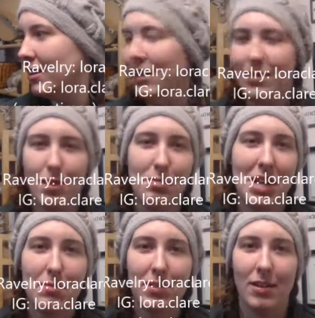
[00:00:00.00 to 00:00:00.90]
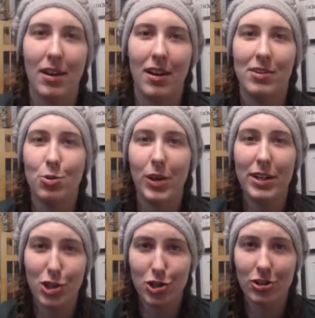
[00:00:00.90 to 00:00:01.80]
sometimes on
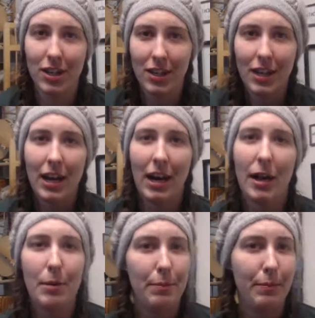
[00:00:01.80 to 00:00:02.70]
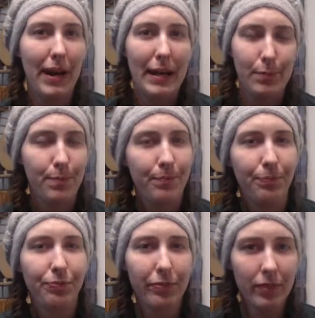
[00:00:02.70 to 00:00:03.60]
Twitch. My
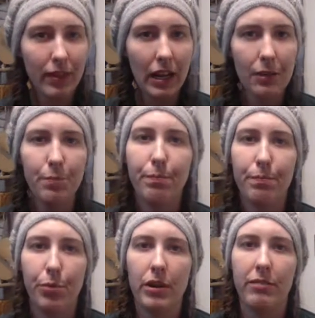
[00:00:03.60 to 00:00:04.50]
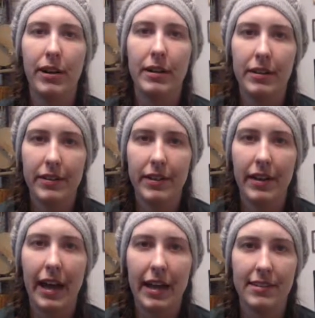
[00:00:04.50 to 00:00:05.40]
boyfriend
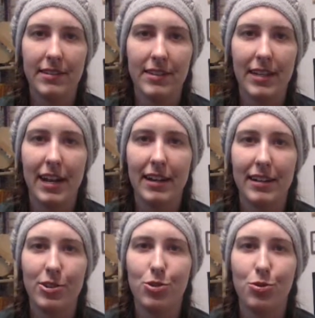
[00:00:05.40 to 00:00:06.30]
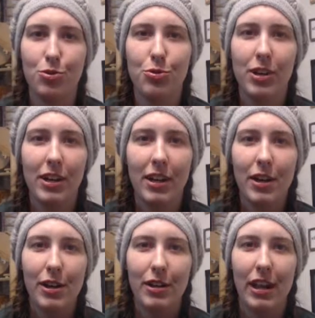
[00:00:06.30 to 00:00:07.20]
has decided to
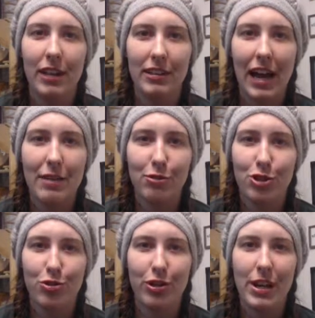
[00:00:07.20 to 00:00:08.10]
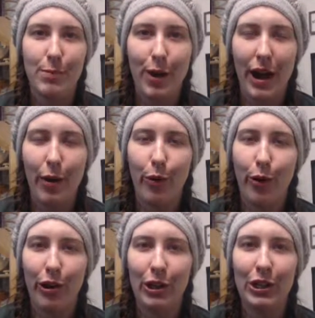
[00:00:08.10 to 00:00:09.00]
live stream
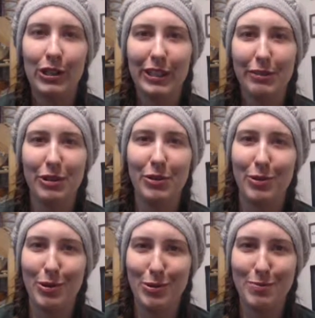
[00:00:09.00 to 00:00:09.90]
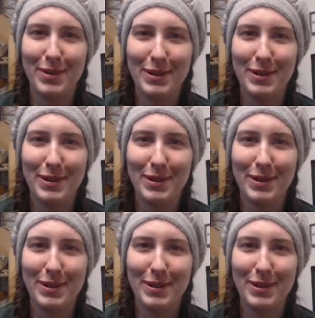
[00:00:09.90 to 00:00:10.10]
our living room.